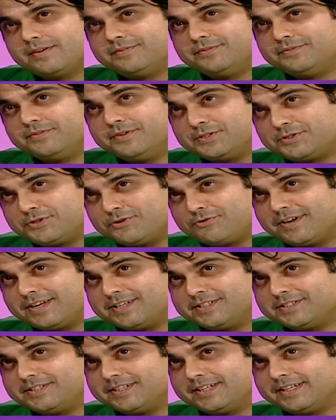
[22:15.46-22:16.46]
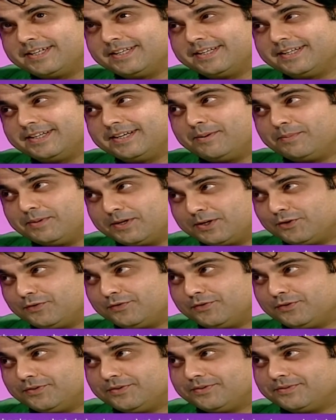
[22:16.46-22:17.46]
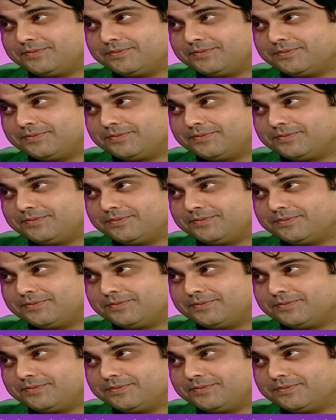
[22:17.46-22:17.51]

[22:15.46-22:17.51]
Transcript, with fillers: Virtual racing, I'm going to go for.